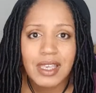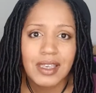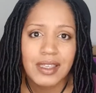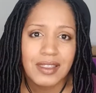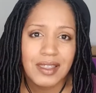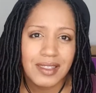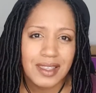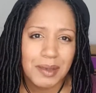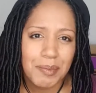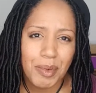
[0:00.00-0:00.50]

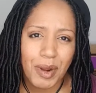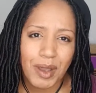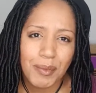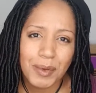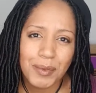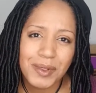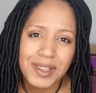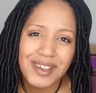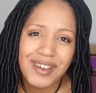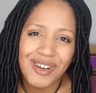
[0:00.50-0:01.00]
then they
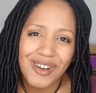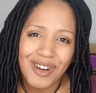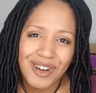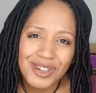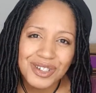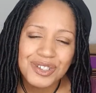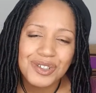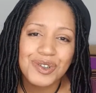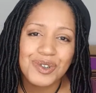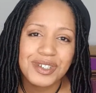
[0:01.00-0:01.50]
probably
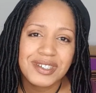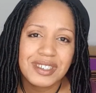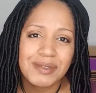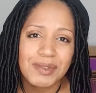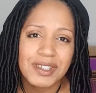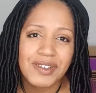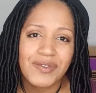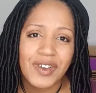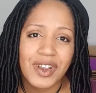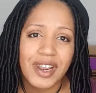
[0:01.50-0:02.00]
aren't going to
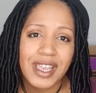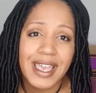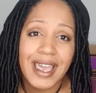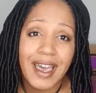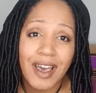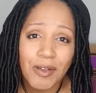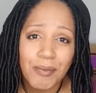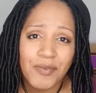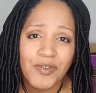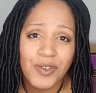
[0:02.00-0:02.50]
be very
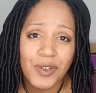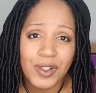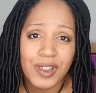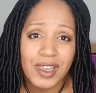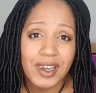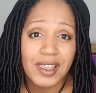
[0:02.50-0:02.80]
helpful